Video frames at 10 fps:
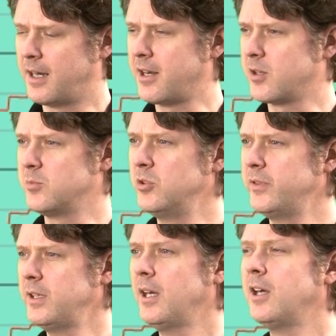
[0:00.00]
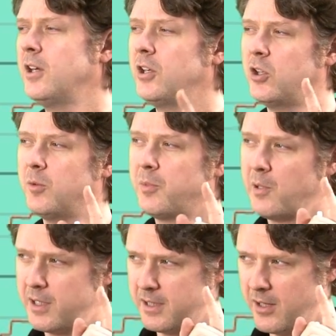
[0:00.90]
another movie? You
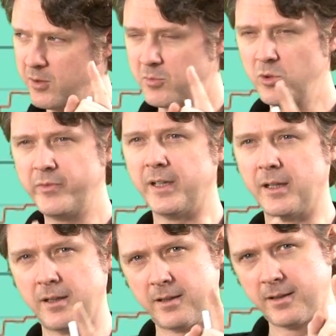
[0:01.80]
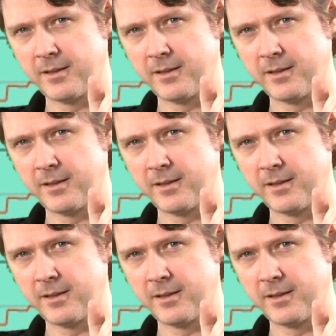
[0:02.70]
put another movie